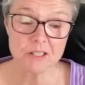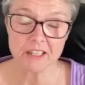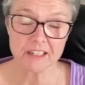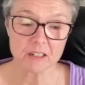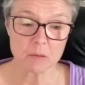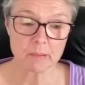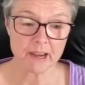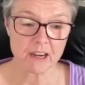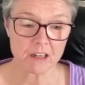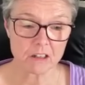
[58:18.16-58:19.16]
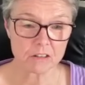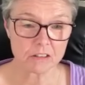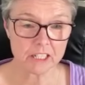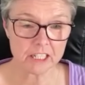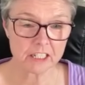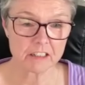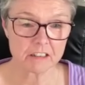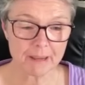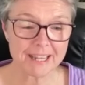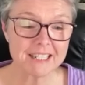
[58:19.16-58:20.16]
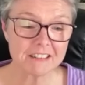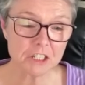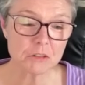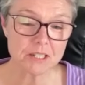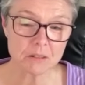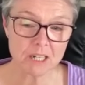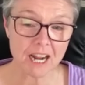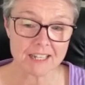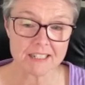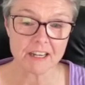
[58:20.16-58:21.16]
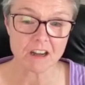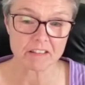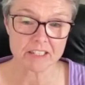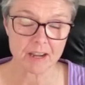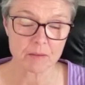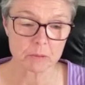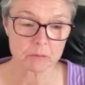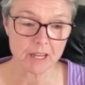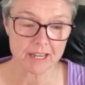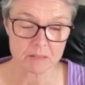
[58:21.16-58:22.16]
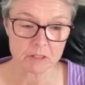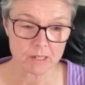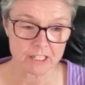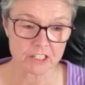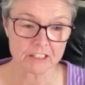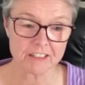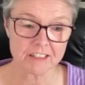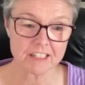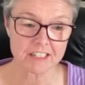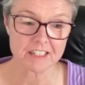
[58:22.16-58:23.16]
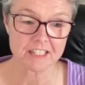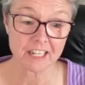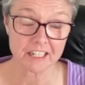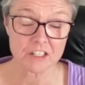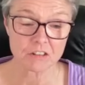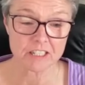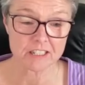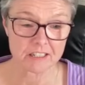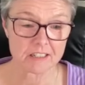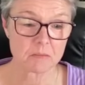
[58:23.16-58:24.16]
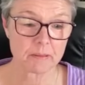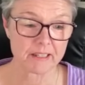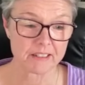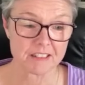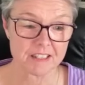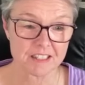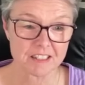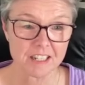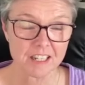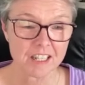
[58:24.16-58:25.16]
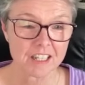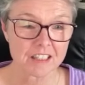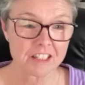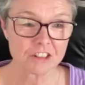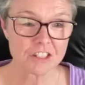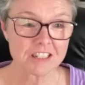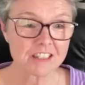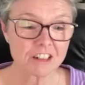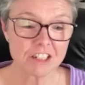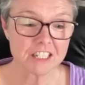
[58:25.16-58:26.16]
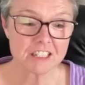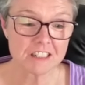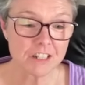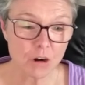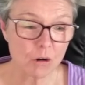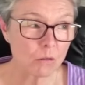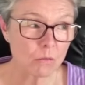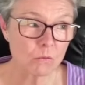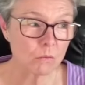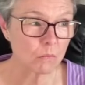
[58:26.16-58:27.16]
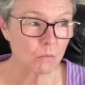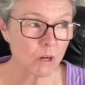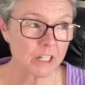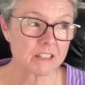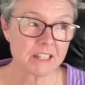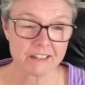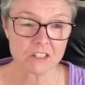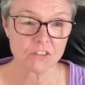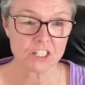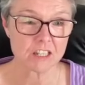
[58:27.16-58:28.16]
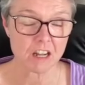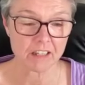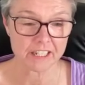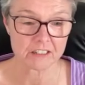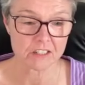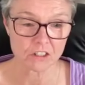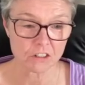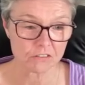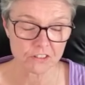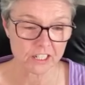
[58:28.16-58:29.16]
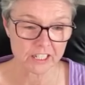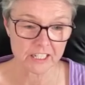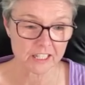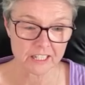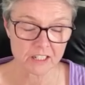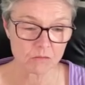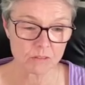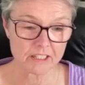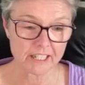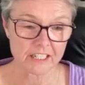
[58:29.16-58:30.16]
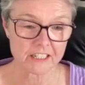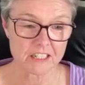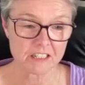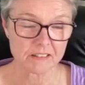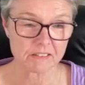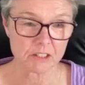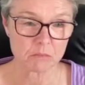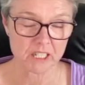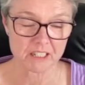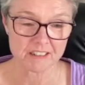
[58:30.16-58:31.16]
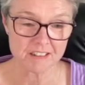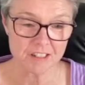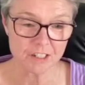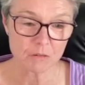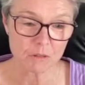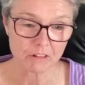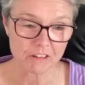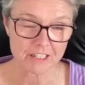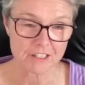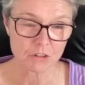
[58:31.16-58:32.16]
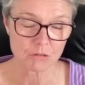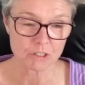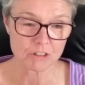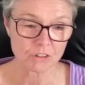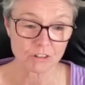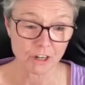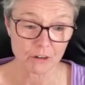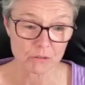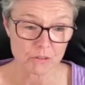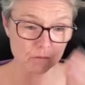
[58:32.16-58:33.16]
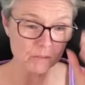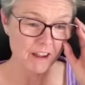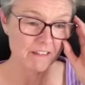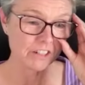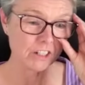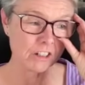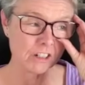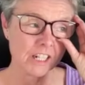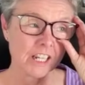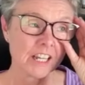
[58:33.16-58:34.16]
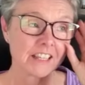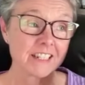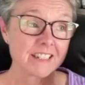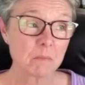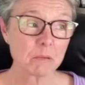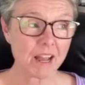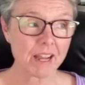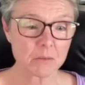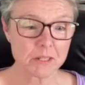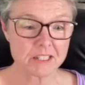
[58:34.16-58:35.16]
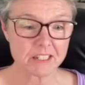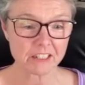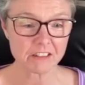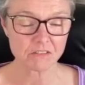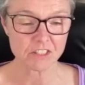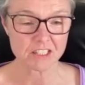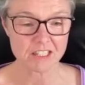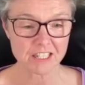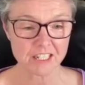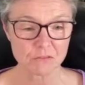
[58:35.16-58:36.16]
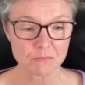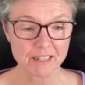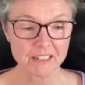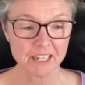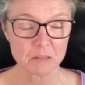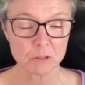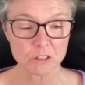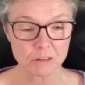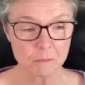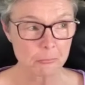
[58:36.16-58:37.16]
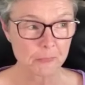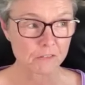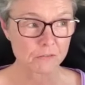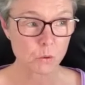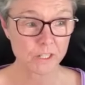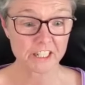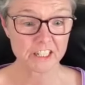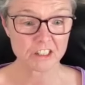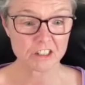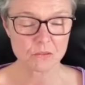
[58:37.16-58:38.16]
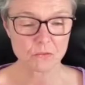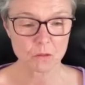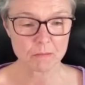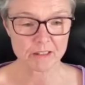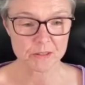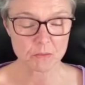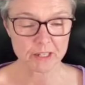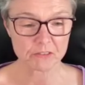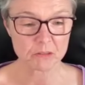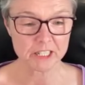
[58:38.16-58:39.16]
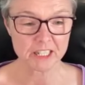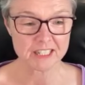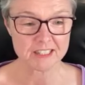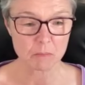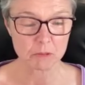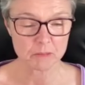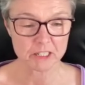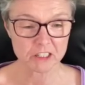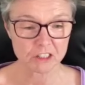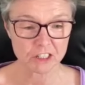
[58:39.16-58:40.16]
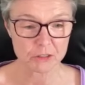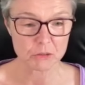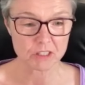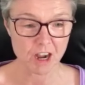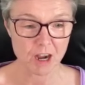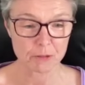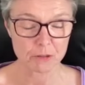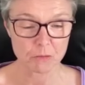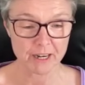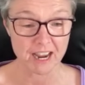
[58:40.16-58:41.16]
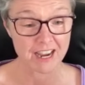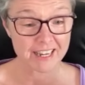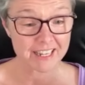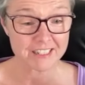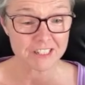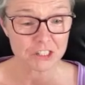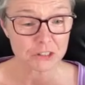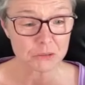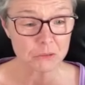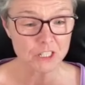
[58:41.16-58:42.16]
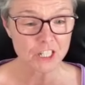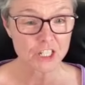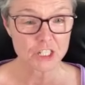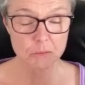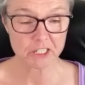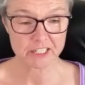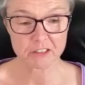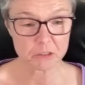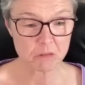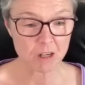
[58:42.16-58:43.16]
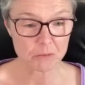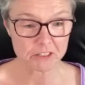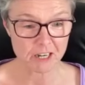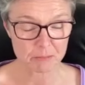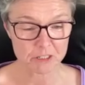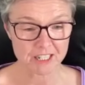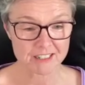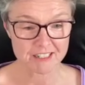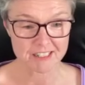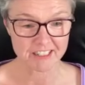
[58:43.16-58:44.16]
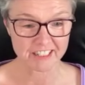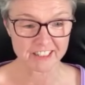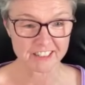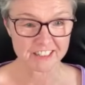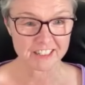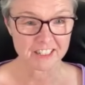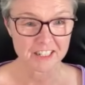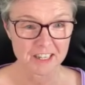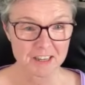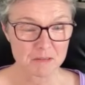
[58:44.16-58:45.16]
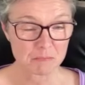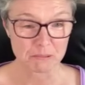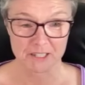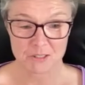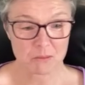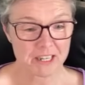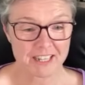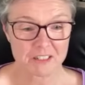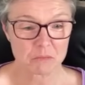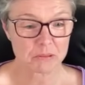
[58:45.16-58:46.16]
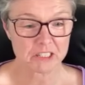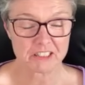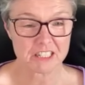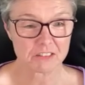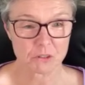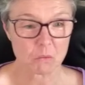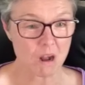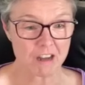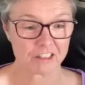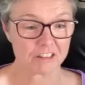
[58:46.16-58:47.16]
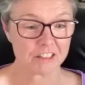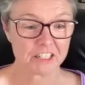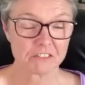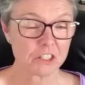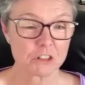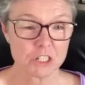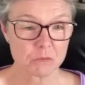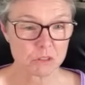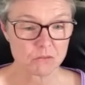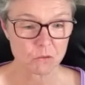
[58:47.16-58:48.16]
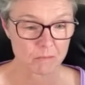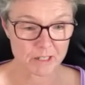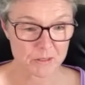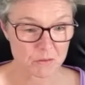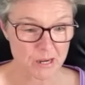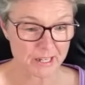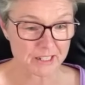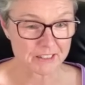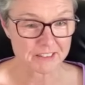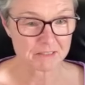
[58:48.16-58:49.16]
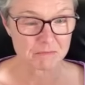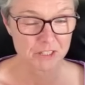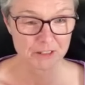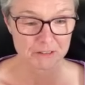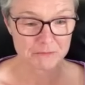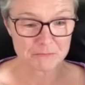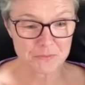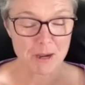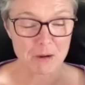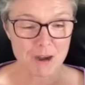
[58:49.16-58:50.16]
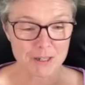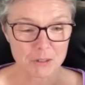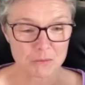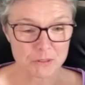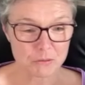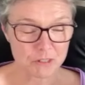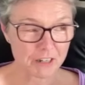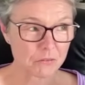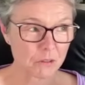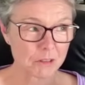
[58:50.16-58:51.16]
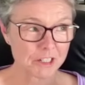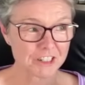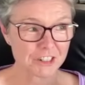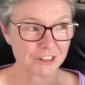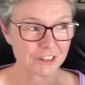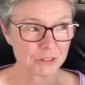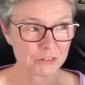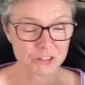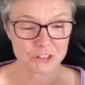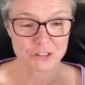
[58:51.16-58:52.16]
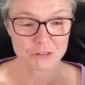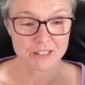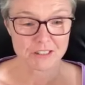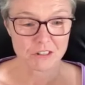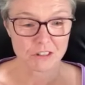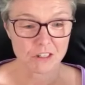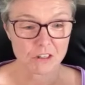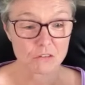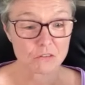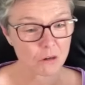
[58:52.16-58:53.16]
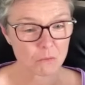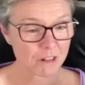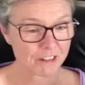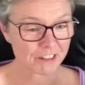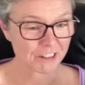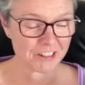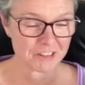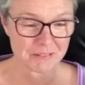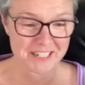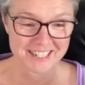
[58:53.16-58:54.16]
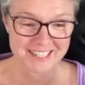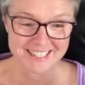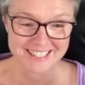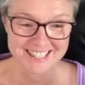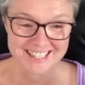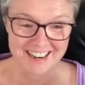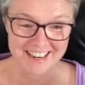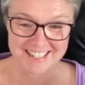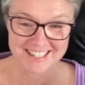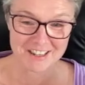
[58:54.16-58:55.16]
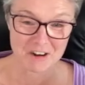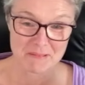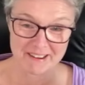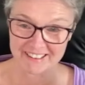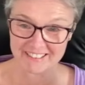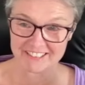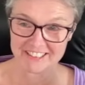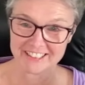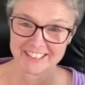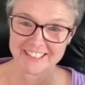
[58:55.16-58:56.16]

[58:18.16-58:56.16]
you said about needing, basically you said what I say all the time when people ask me questions, is the answer is it depends. There is no one size fits all answer for anything related to living beings, whether that's humans or goats or whatever. And the example I always give is that if my neighbor of 20 years, 4 miles away from me, had supplemented her goats with copper the way I had to, she would have killed them all with copper toxicity, because we had completely different water, even though she was 4 miles away. My water was what a former intern referred to as fart water because it stank so badly.